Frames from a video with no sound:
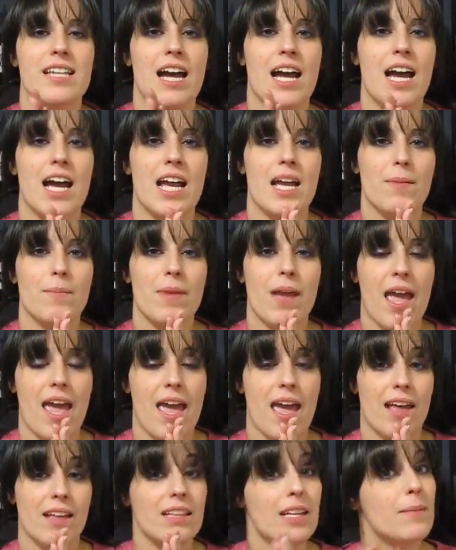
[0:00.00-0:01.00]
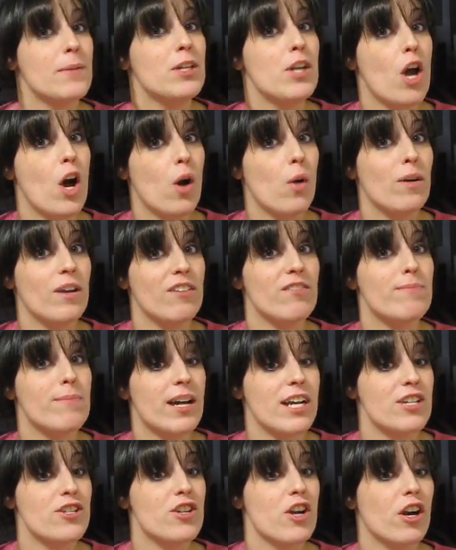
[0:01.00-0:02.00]
time, and let me know if
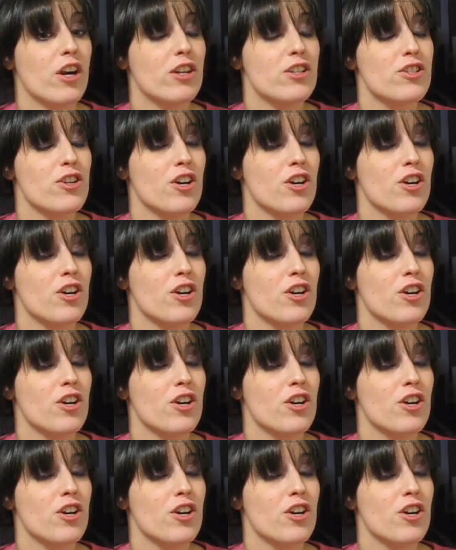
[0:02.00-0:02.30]
my Dark